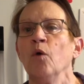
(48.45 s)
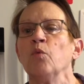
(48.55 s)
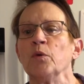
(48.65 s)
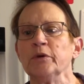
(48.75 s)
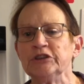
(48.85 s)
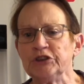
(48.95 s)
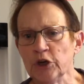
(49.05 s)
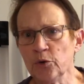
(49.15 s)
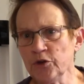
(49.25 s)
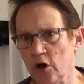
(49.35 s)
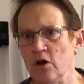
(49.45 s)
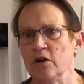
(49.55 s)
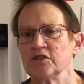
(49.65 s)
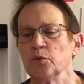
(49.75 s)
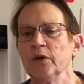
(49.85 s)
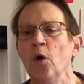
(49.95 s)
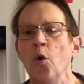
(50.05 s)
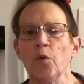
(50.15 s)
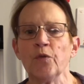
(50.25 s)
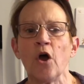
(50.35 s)
When we show dogs, we
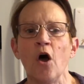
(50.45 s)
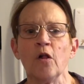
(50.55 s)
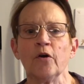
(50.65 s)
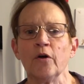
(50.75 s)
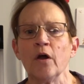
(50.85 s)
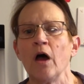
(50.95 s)
hold the collar